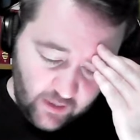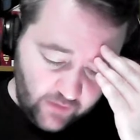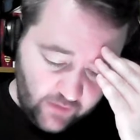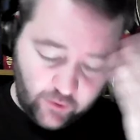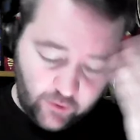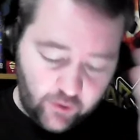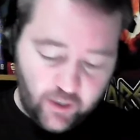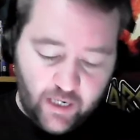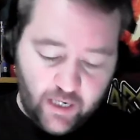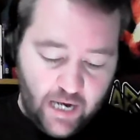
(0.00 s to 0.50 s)

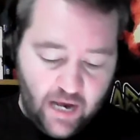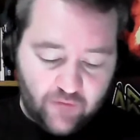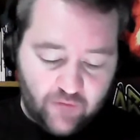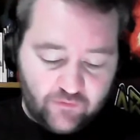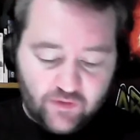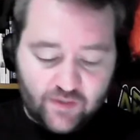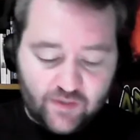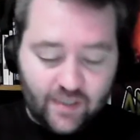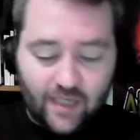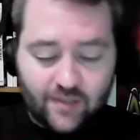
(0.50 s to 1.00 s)
They're going to have
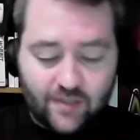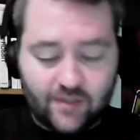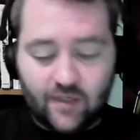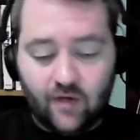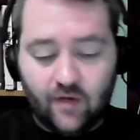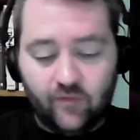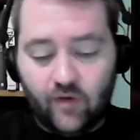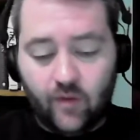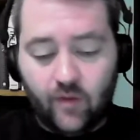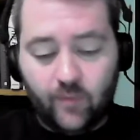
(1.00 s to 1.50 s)
to set
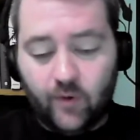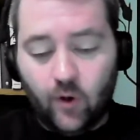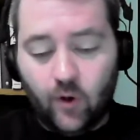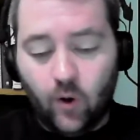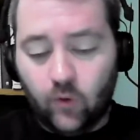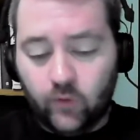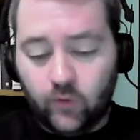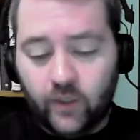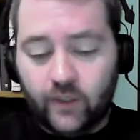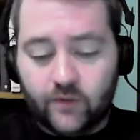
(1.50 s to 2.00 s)
stuff up at
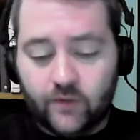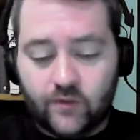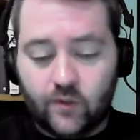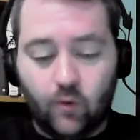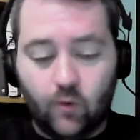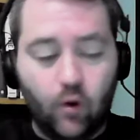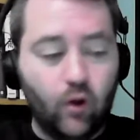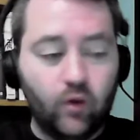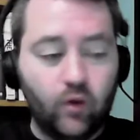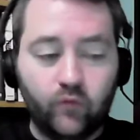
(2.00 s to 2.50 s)
All In,
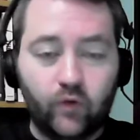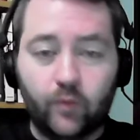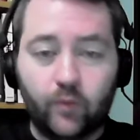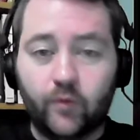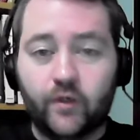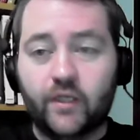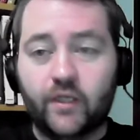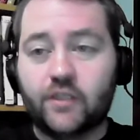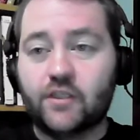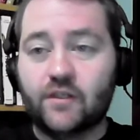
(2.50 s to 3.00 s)
so all of our
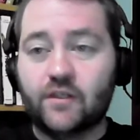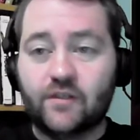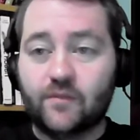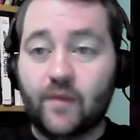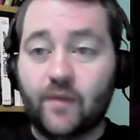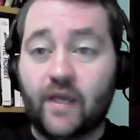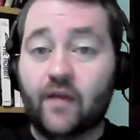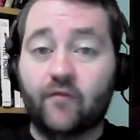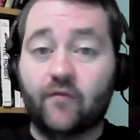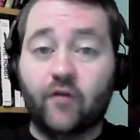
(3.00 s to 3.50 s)
predictions
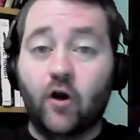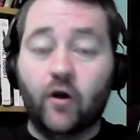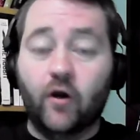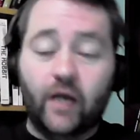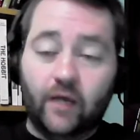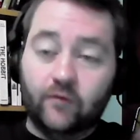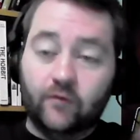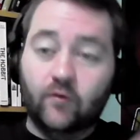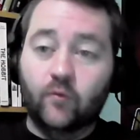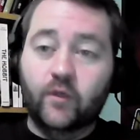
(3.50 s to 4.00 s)
may have gone
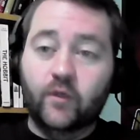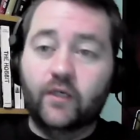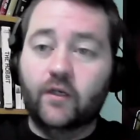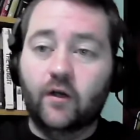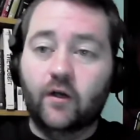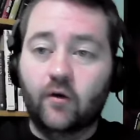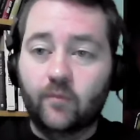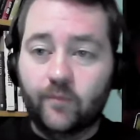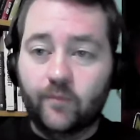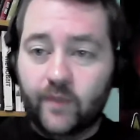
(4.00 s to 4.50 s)
out the
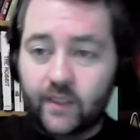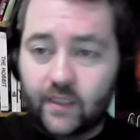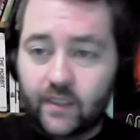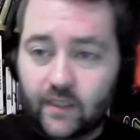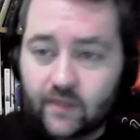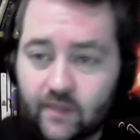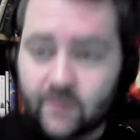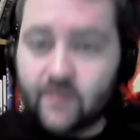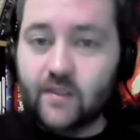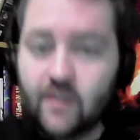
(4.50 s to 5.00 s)
window
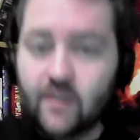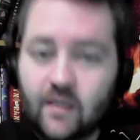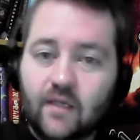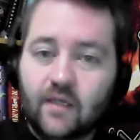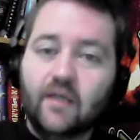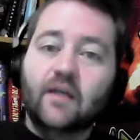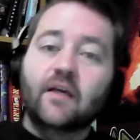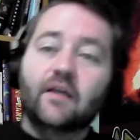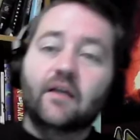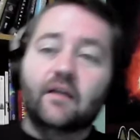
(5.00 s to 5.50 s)
because
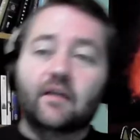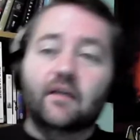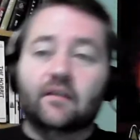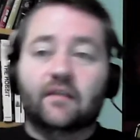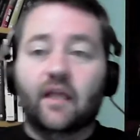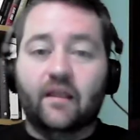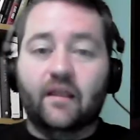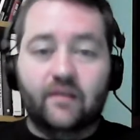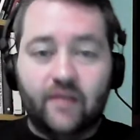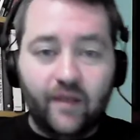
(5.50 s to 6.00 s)

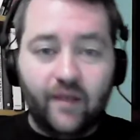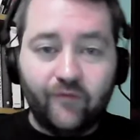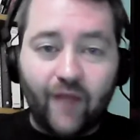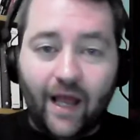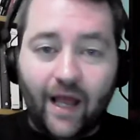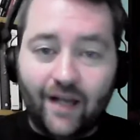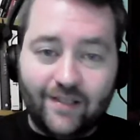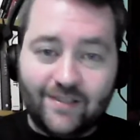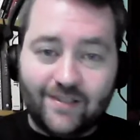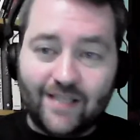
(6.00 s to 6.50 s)
they've
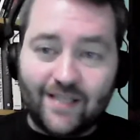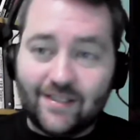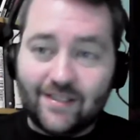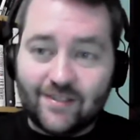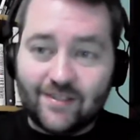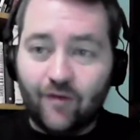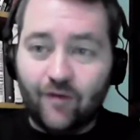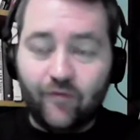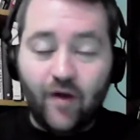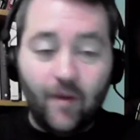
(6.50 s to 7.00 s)
got to set
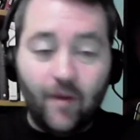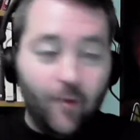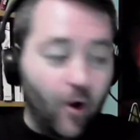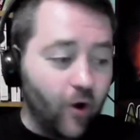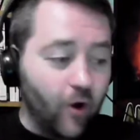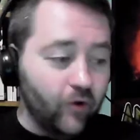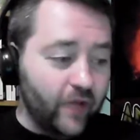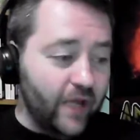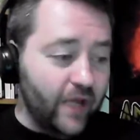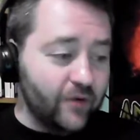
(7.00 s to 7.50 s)
stuff up.
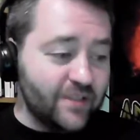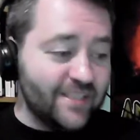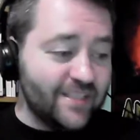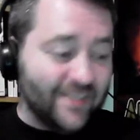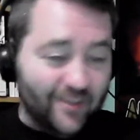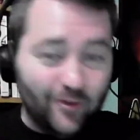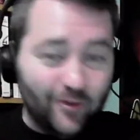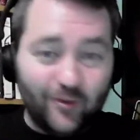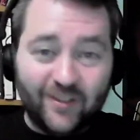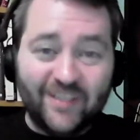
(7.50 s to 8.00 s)
All Out is
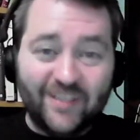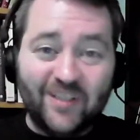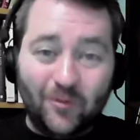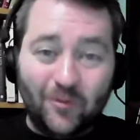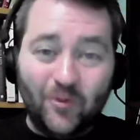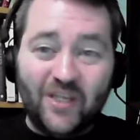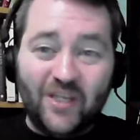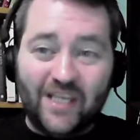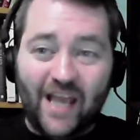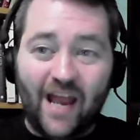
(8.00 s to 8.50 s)
literally the
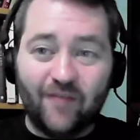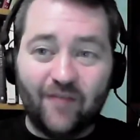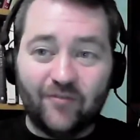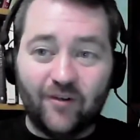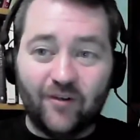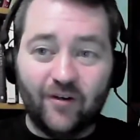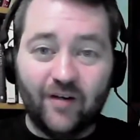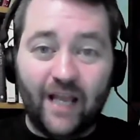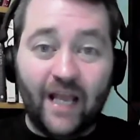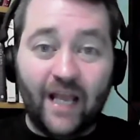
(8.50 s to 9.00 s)
week
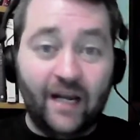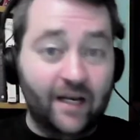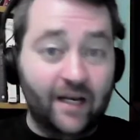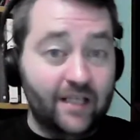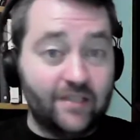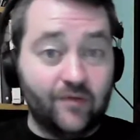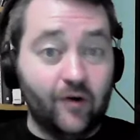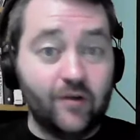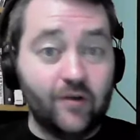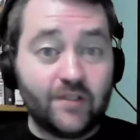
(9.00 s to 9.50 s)
after, and
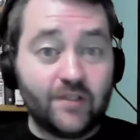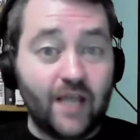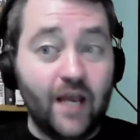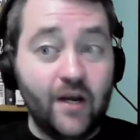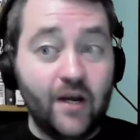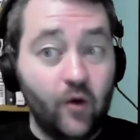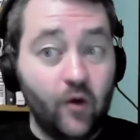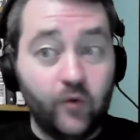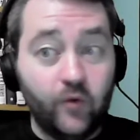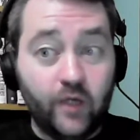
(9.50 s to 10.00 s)
as far as I
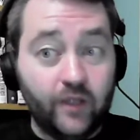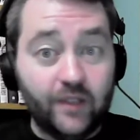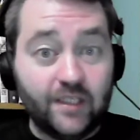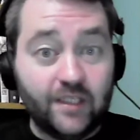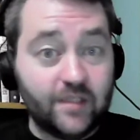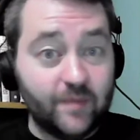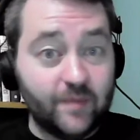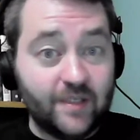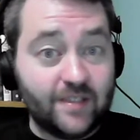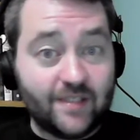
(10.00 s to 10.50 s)
know,
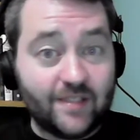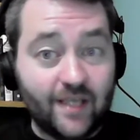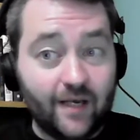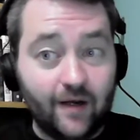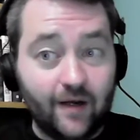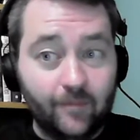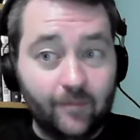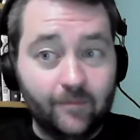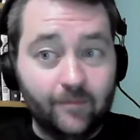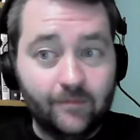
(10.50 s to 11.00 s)
nothing's been set
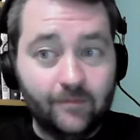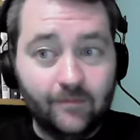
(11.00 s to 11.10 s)
up.